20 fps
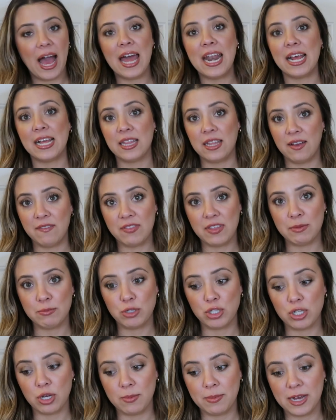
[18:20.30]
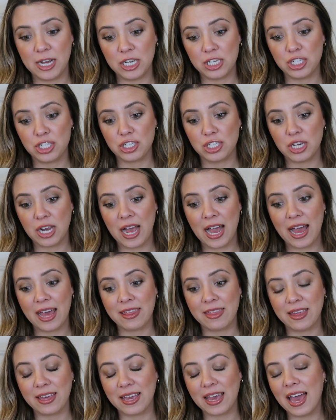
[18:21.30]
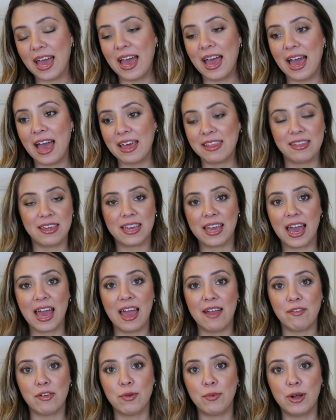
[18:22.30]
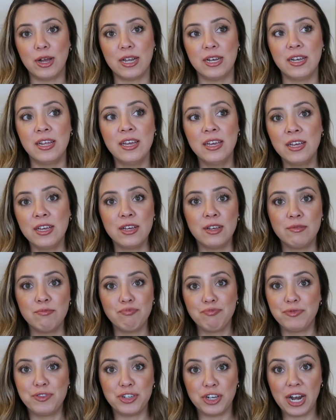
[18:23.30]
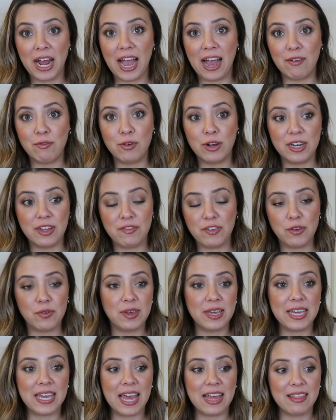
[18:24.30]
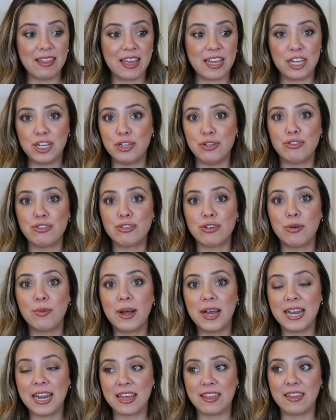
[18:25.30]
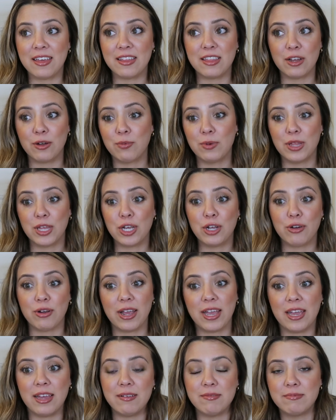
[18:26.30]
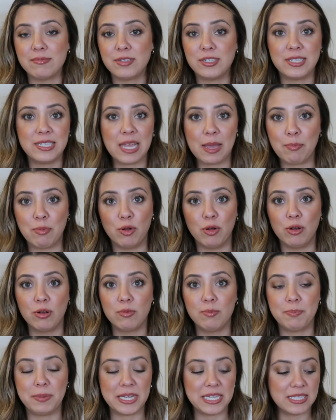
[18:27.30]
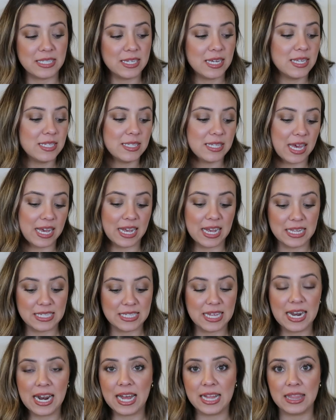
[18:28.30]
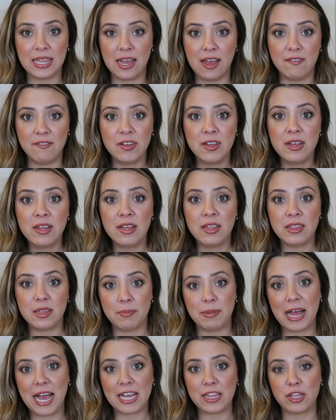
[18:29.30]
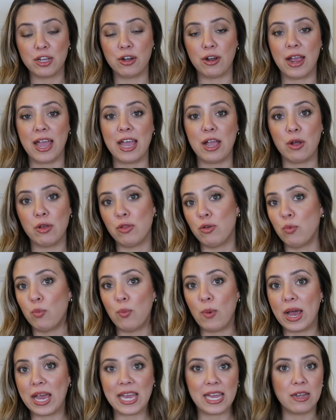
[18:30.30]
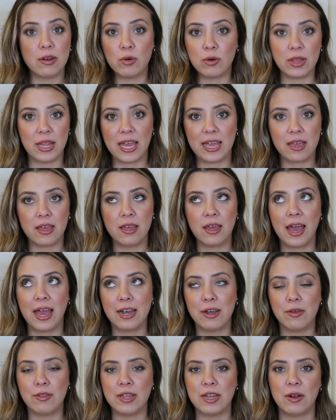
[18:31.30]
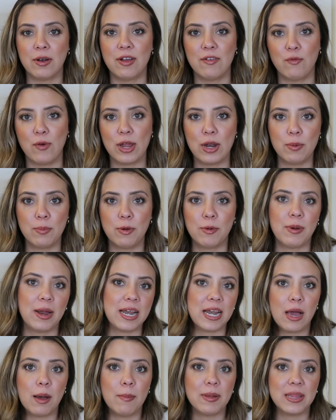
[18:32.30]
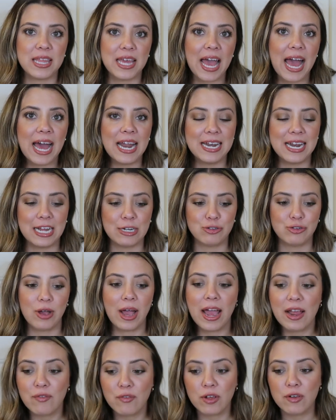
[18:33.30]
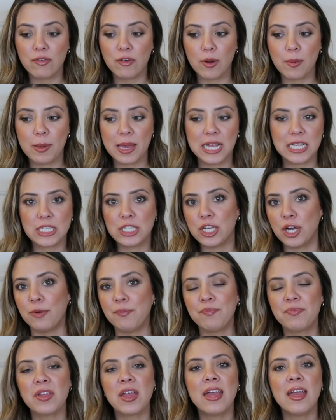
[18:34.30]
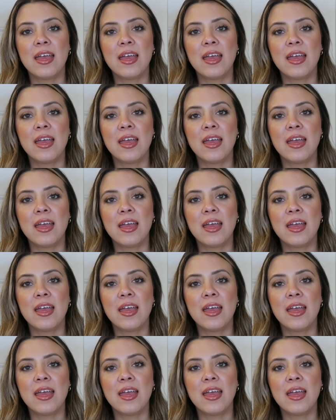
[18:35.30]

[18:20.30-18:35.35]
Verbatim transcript: I love them so much. I think everyone should have one if you can get like a neutral one. I think they're really great staple pieces. Like I said, I love the black, the gray, or the white, or like I know they don't have white opal right now, but they had natural ivory for a bit. So